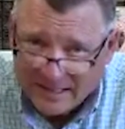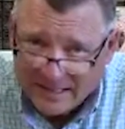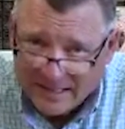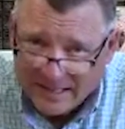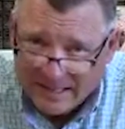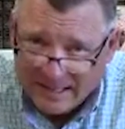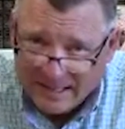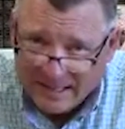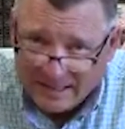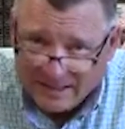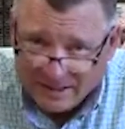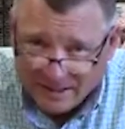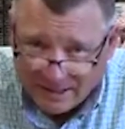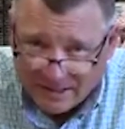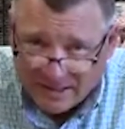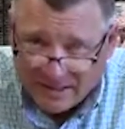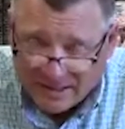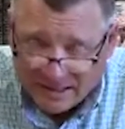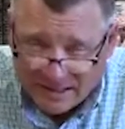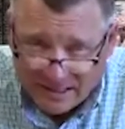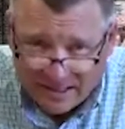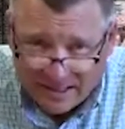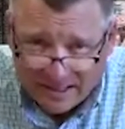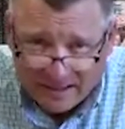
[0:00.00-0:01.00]
And
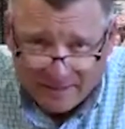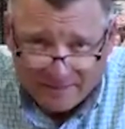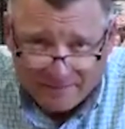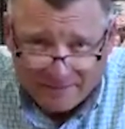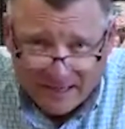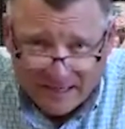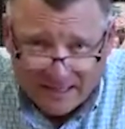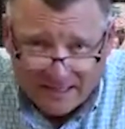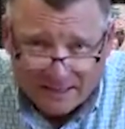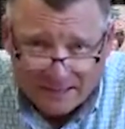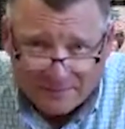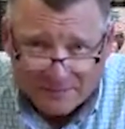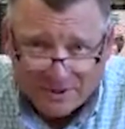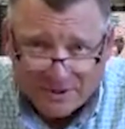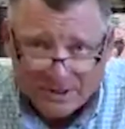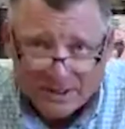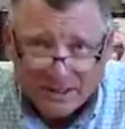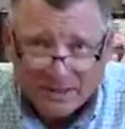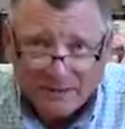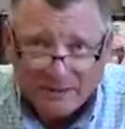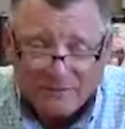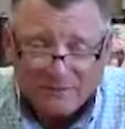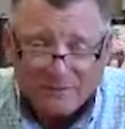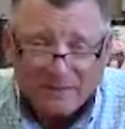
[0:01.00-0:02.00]
Jesus identifies
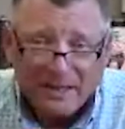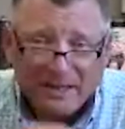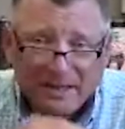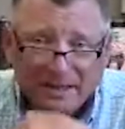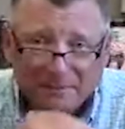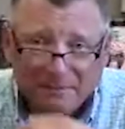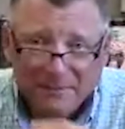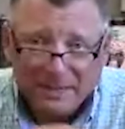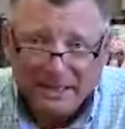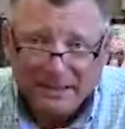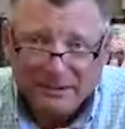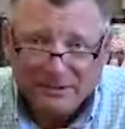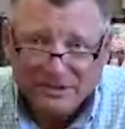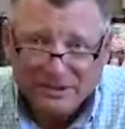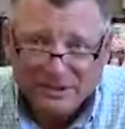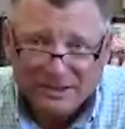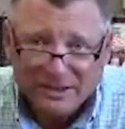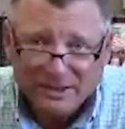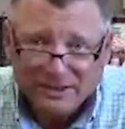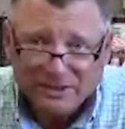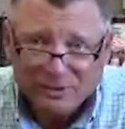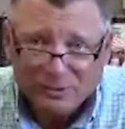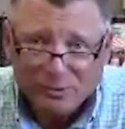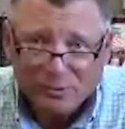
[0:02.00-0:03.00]
himself. And Peter
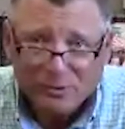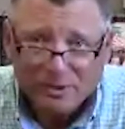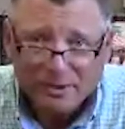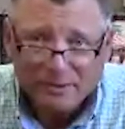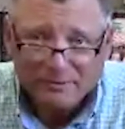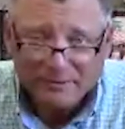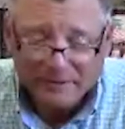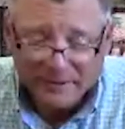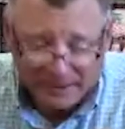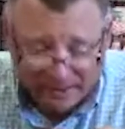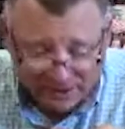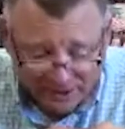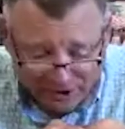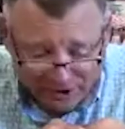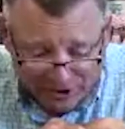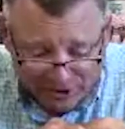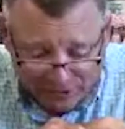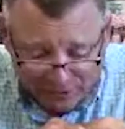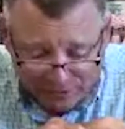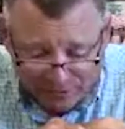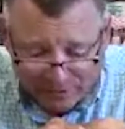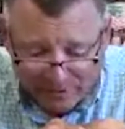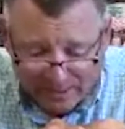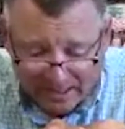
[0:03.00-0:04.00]
says, "Lord, if it is
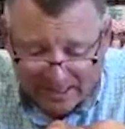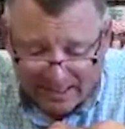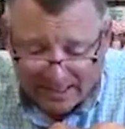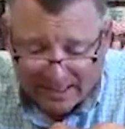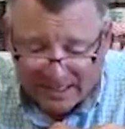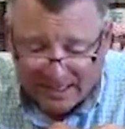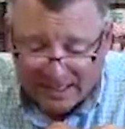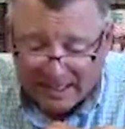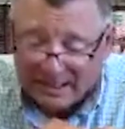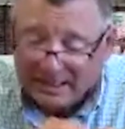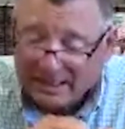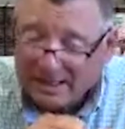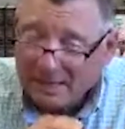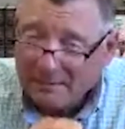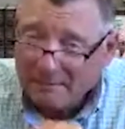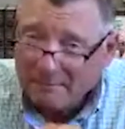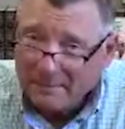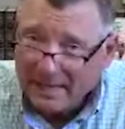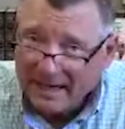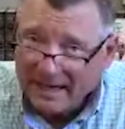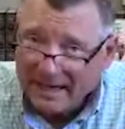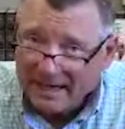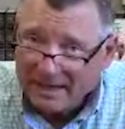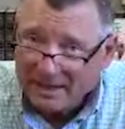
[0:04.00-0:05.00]
you,
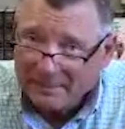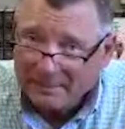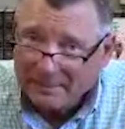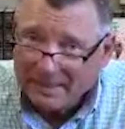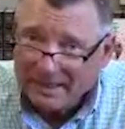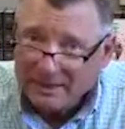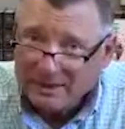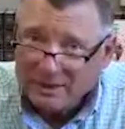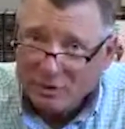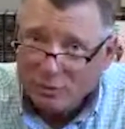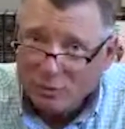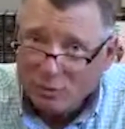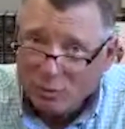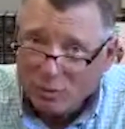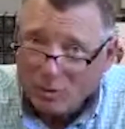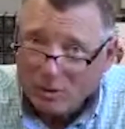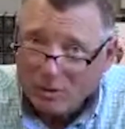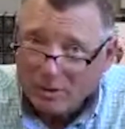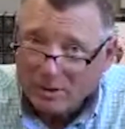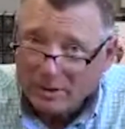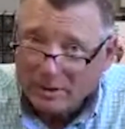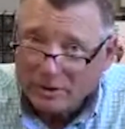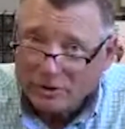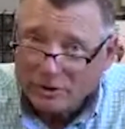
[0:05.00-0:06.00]
command me to
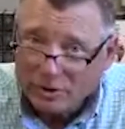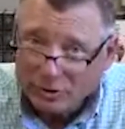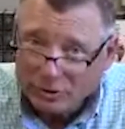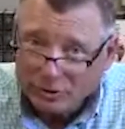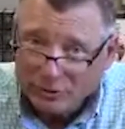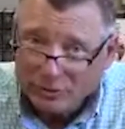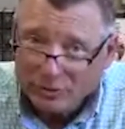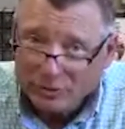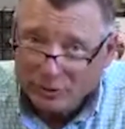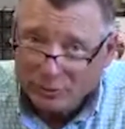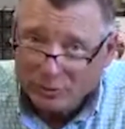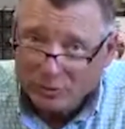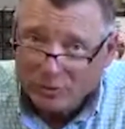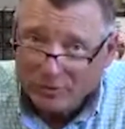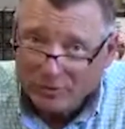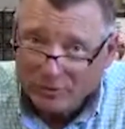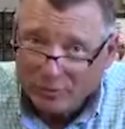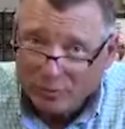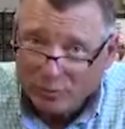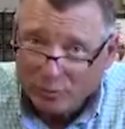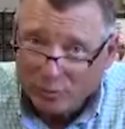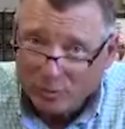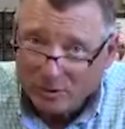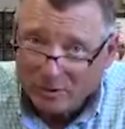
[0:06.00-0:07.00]
walk to you
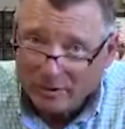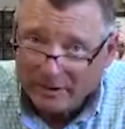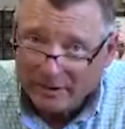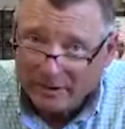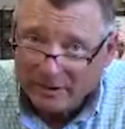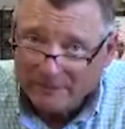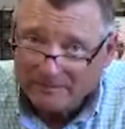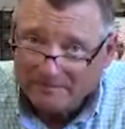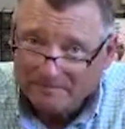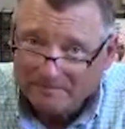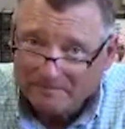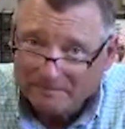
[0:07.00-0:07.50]
on the water."